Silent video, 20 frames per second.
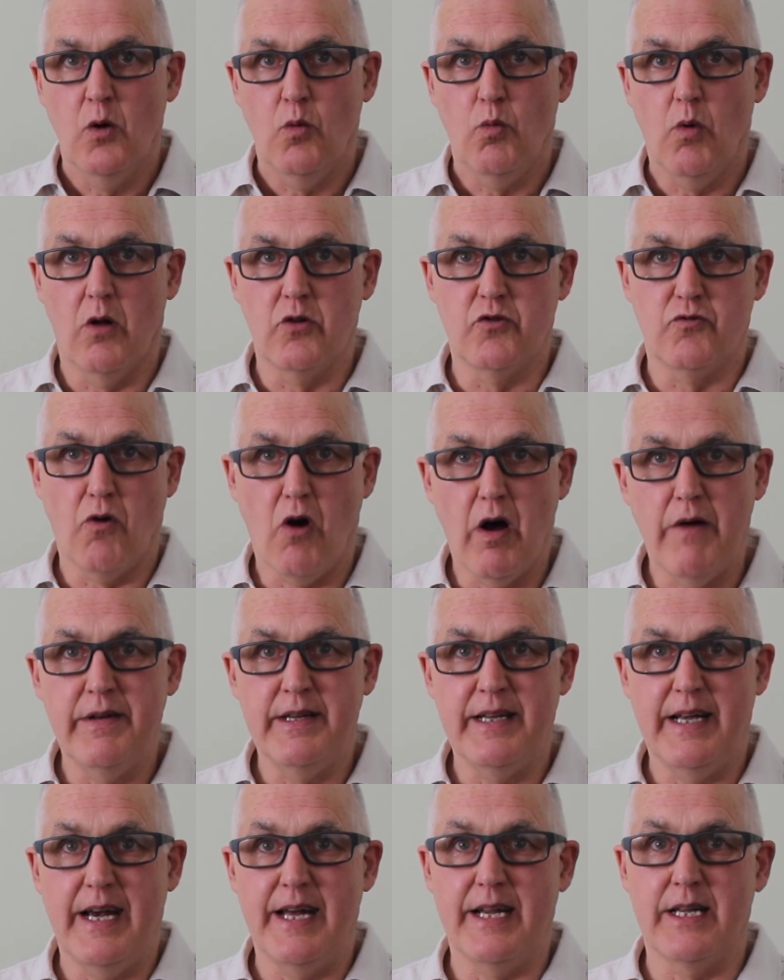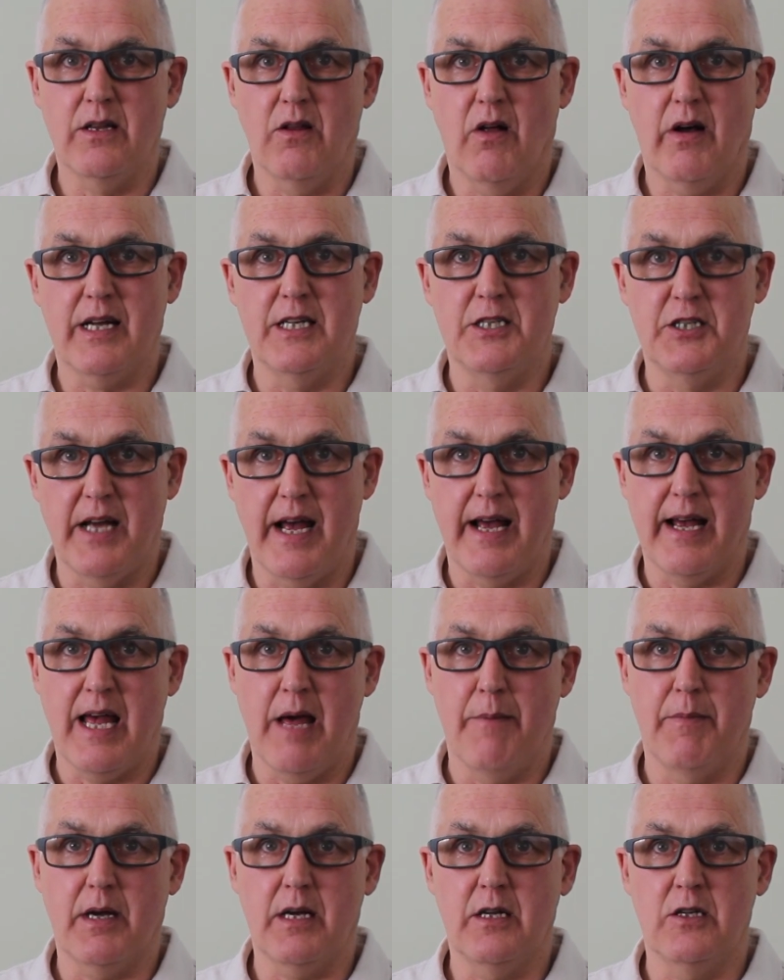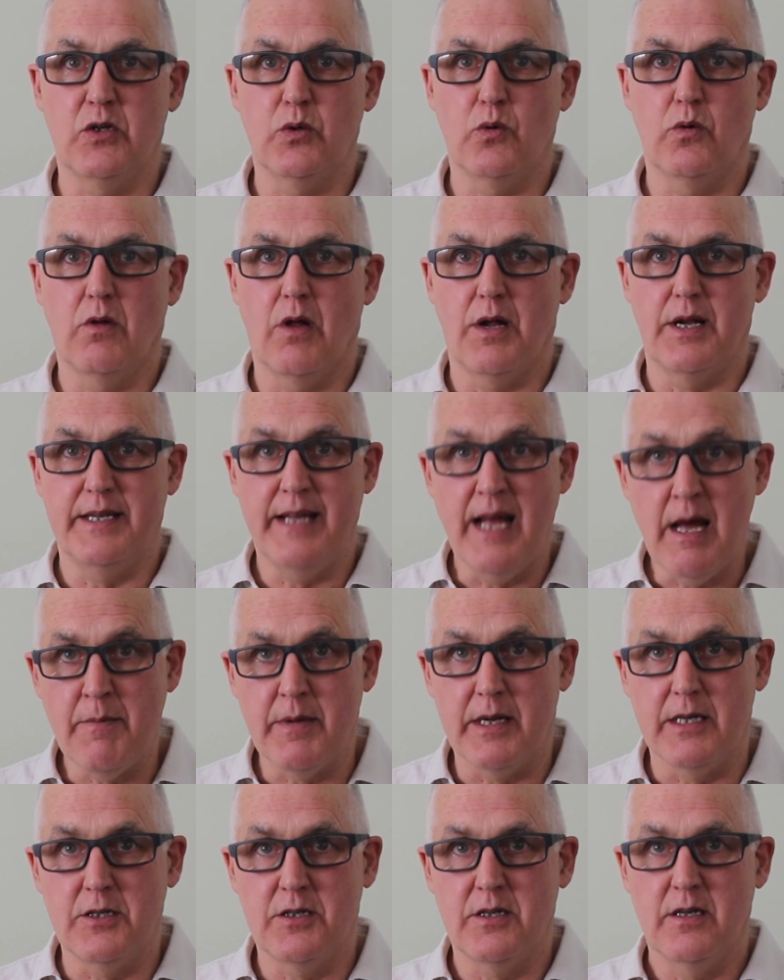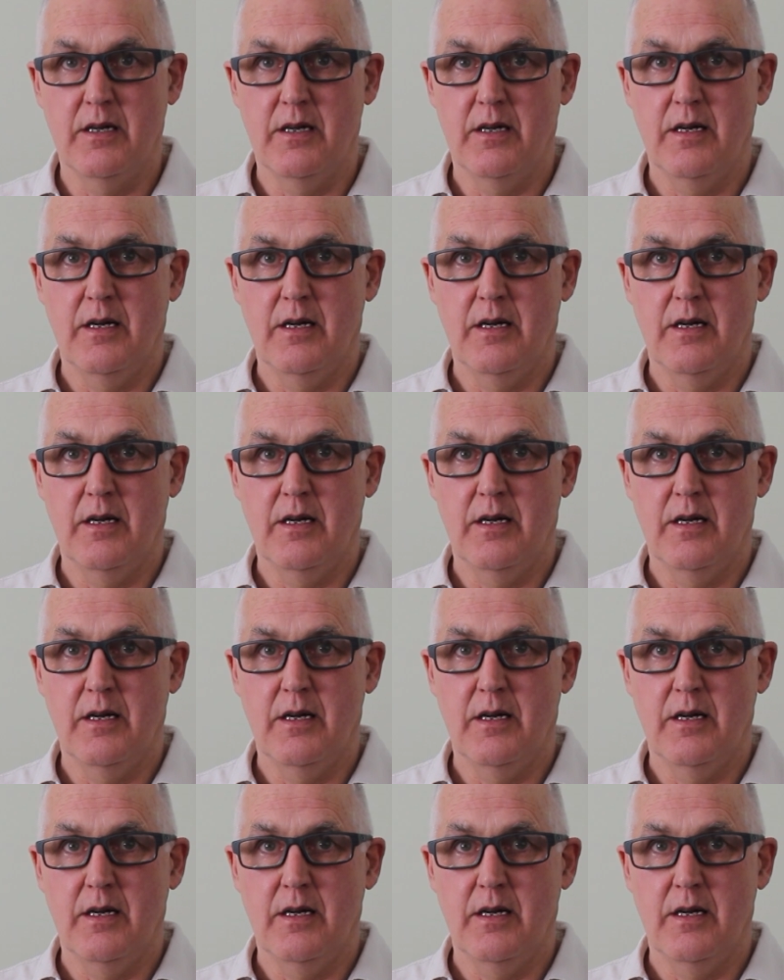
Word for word: while driving the head in like a jackhammer can do a lot of damage.